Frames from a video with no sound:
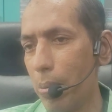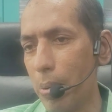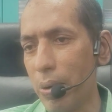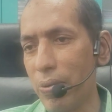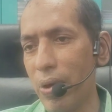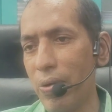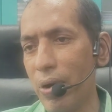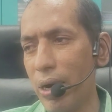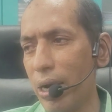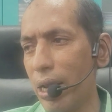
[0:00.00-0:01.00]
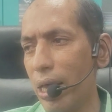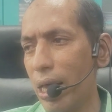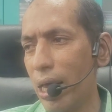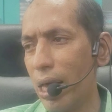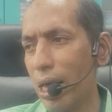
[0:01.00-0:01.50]
But we have heard
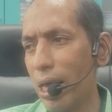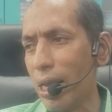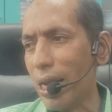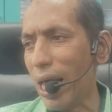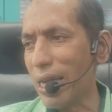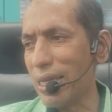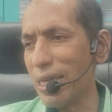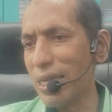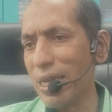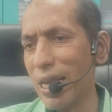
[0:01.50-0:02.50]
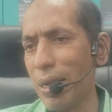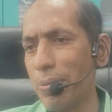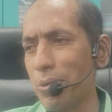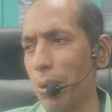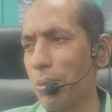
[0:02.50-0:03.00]
large intestine
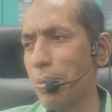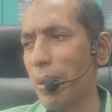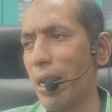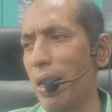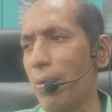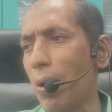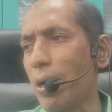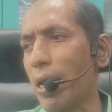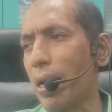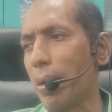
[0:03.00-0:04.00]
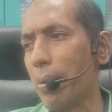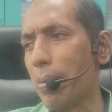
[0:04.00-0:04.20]
absorbs mainly water.